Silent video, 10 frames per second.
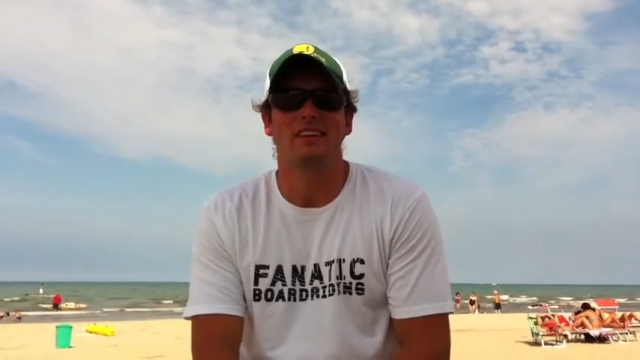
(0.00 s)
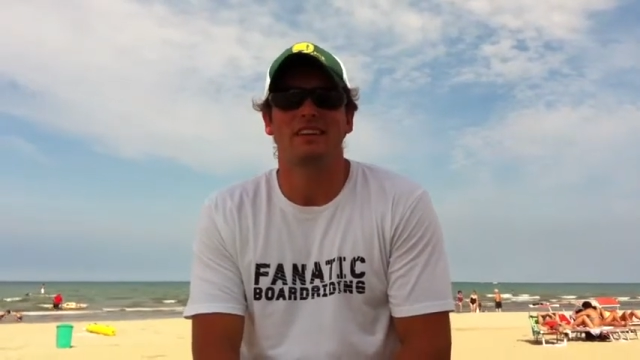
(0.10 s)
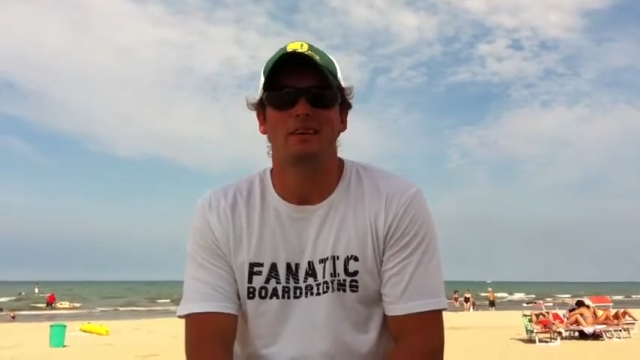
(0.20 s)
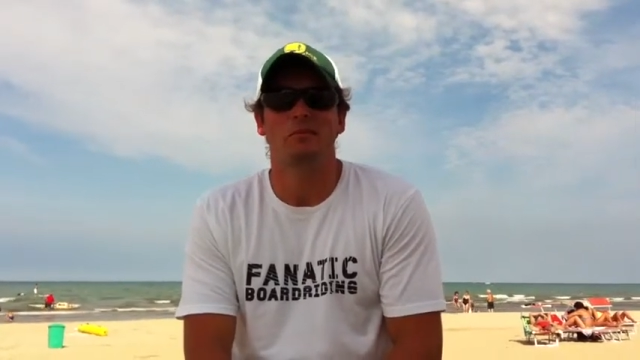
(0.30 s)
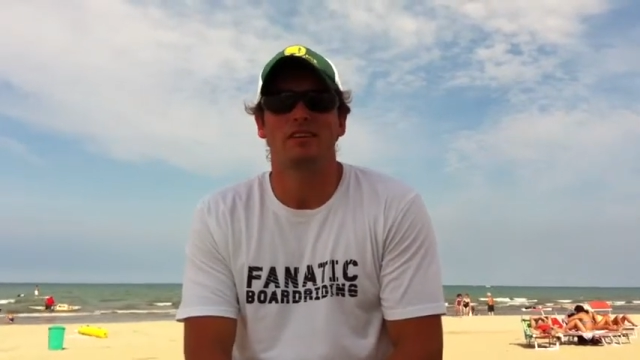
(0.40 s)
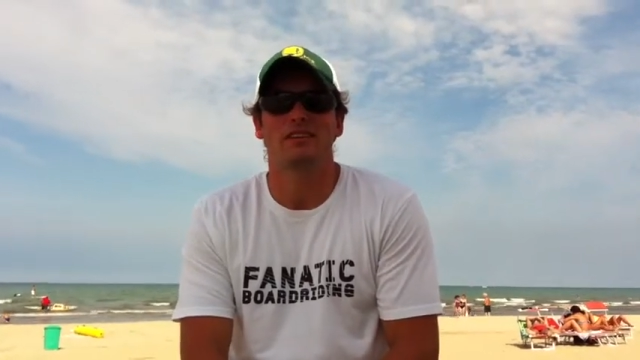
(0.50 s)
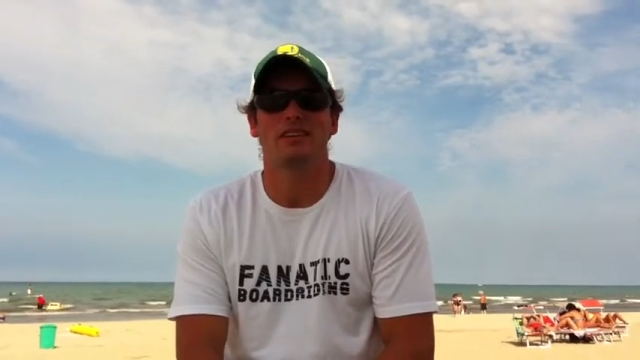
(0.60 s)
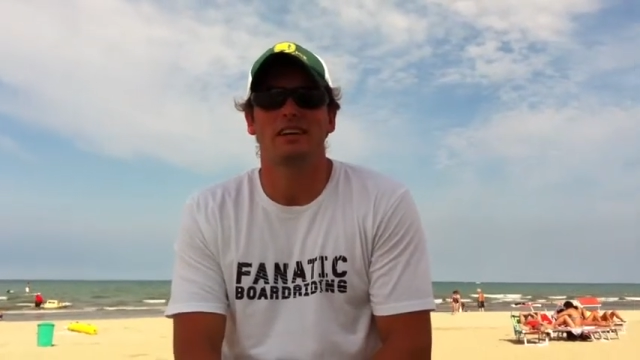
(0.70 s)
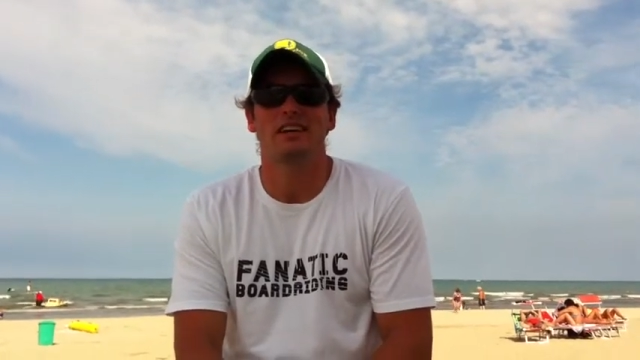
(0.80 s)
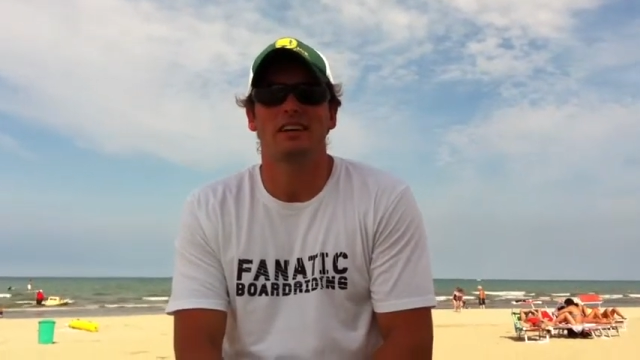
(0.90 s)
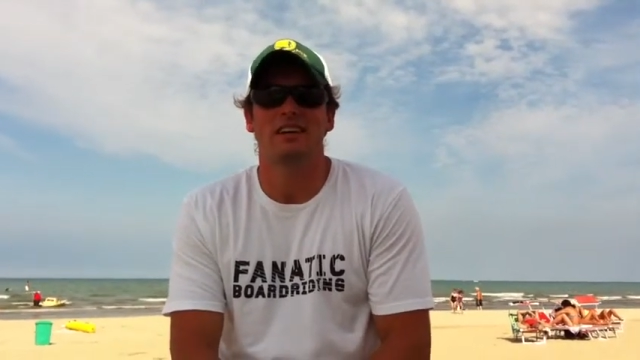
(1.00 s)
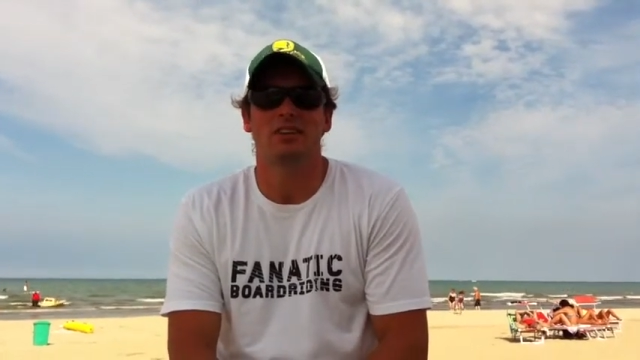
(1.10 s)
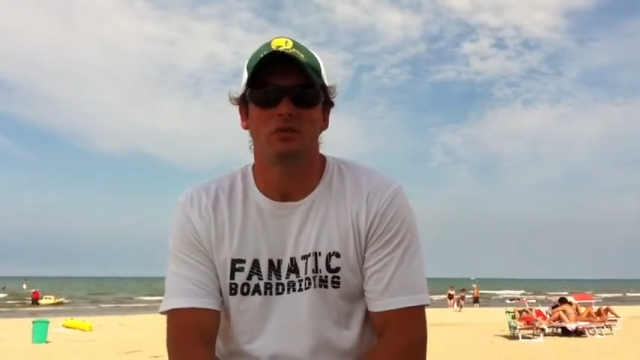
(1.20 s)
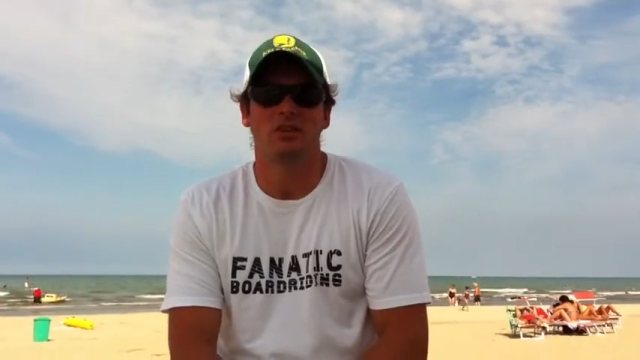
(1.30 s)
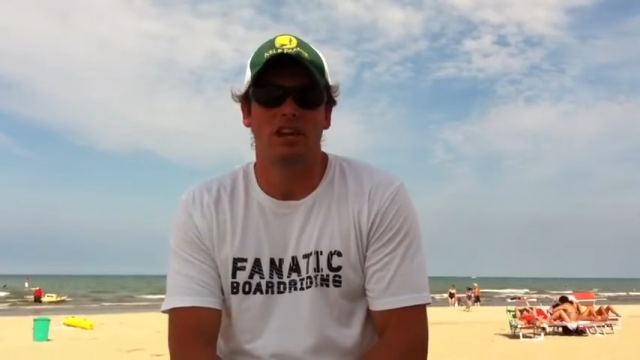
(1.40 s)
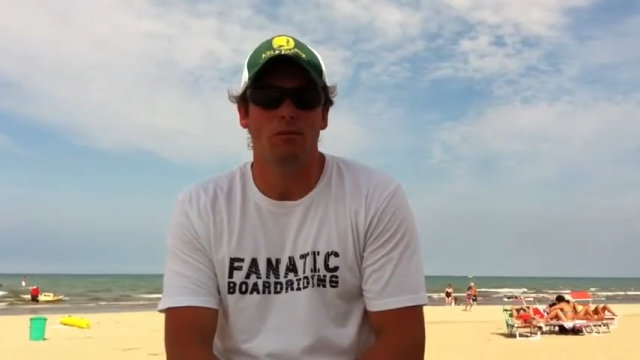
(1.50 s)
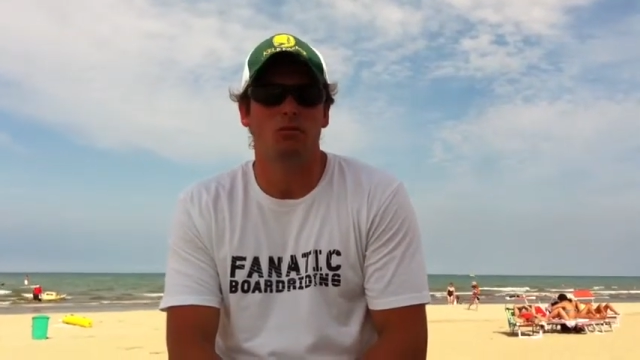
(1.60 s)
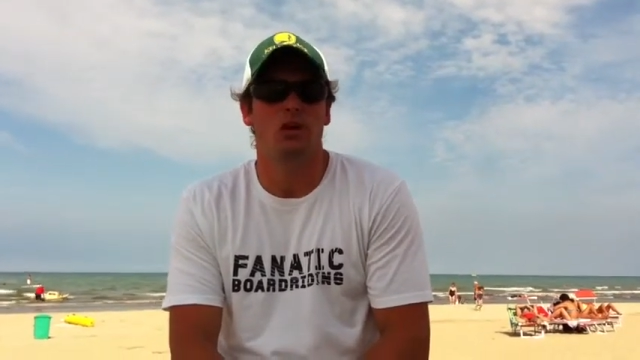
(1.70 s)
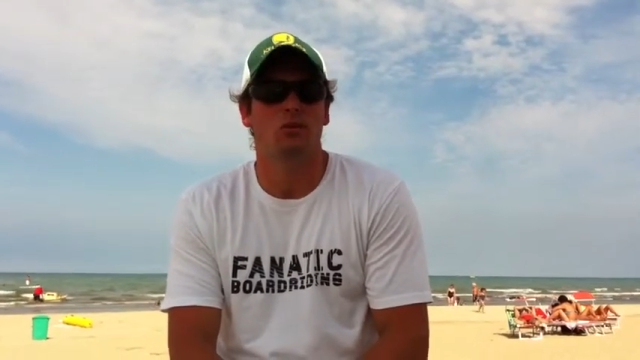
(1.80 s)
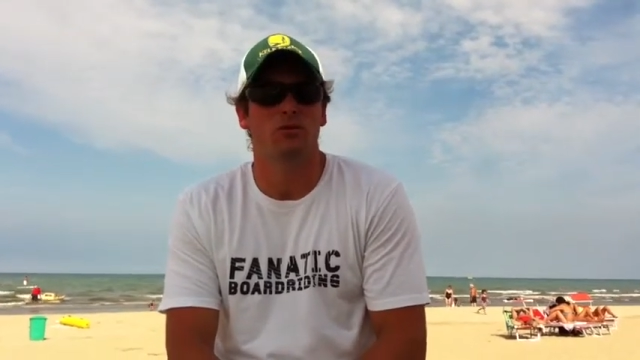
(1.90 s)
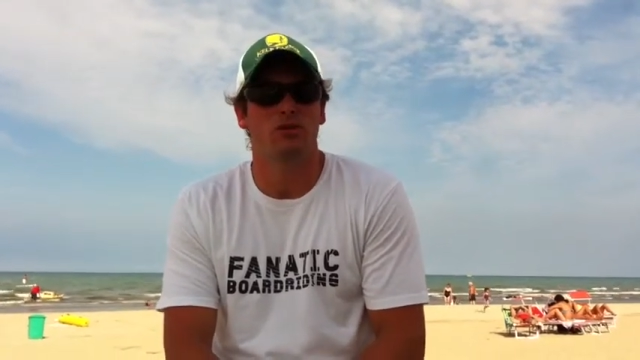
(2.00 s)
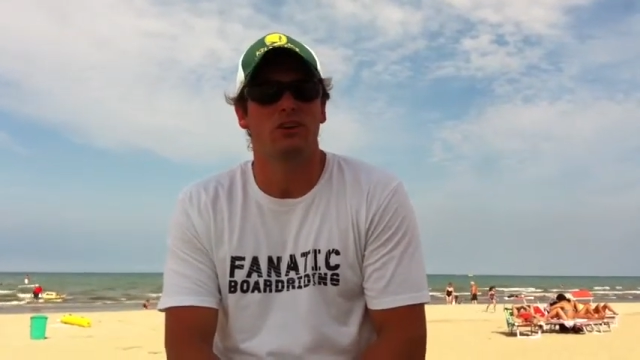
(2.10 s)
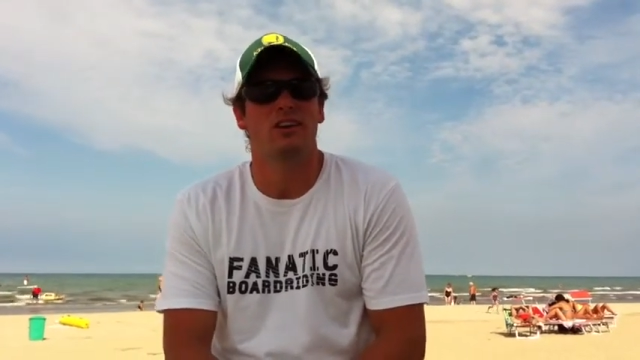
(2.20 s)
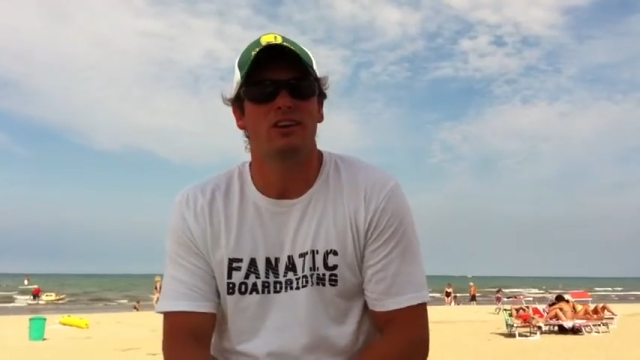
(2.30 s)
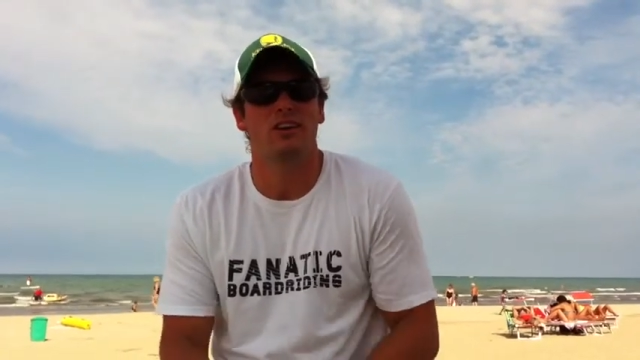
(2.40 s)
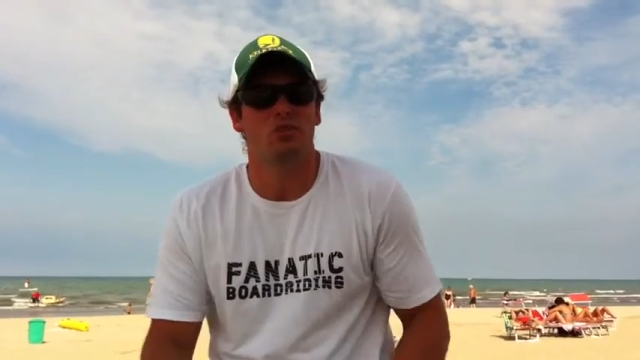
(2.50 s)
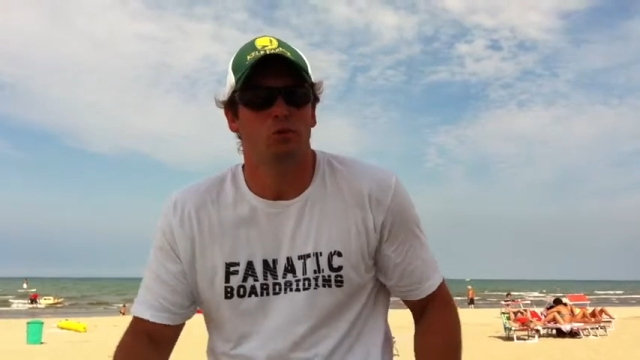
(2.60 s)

there. There were times where I was falling a lot,